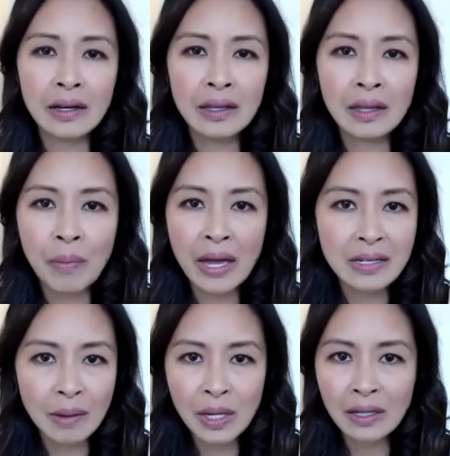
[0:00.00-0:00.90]
the
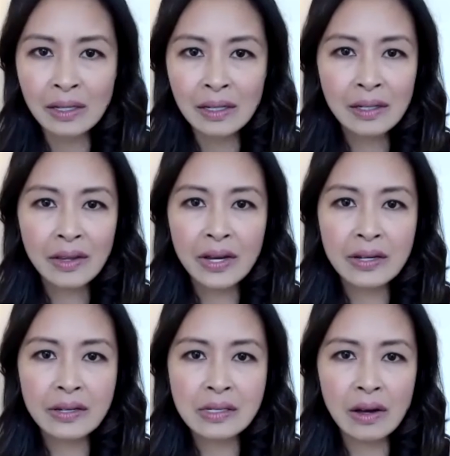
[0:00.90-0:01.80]
pandemic
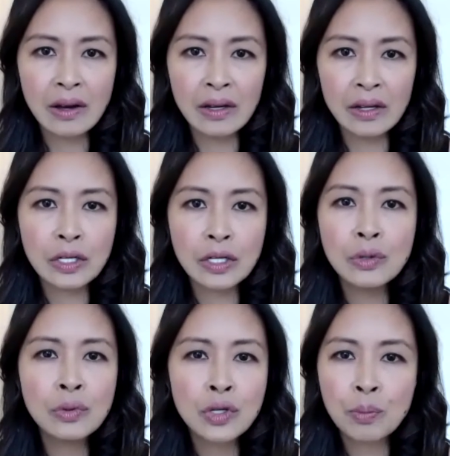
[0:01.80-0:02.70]
is a
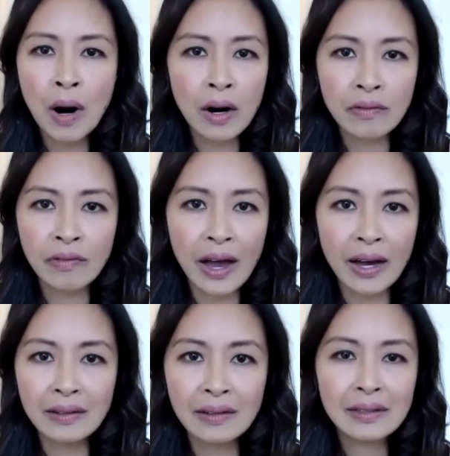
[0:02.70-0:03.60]
huge part of
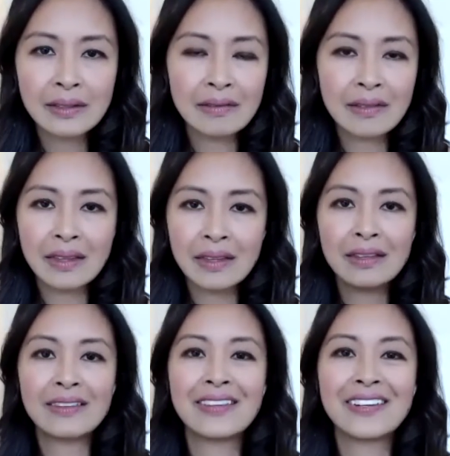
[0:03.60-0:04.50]
that.
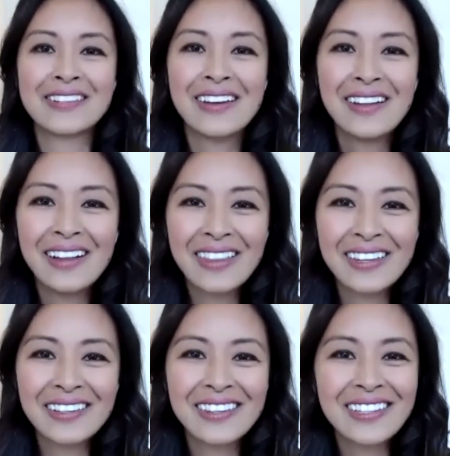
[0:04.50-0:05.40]
There's
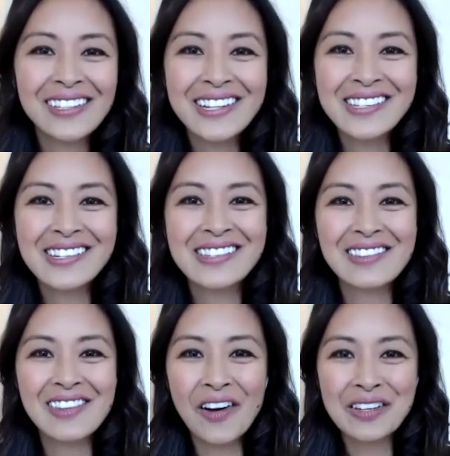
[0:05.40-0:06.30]
the list is as
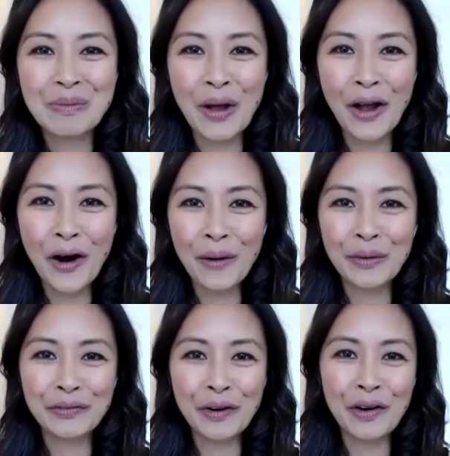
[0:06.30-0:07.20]
long as my arm
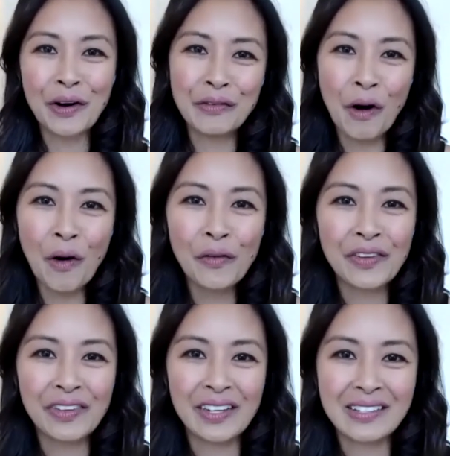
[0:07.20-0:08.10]
of all the
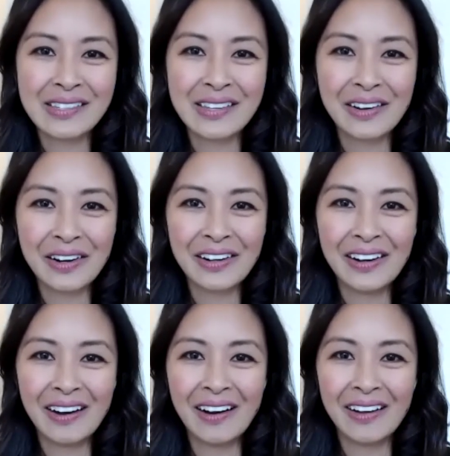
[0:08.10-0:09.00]
things that are
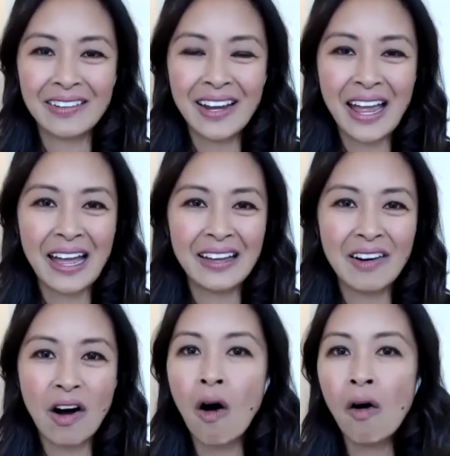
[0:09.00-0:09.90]
on
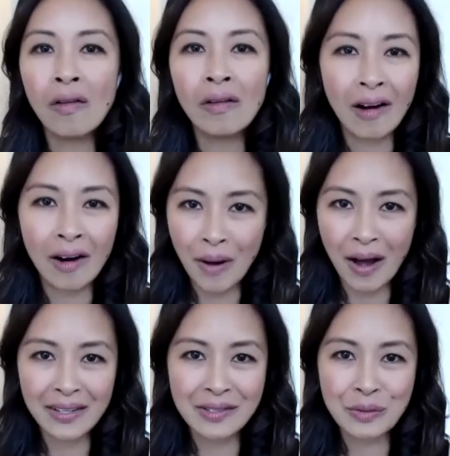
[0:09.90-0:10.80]
all our
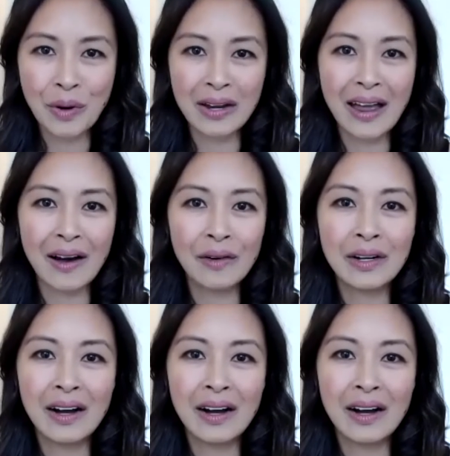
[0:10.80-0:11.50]
minds right now,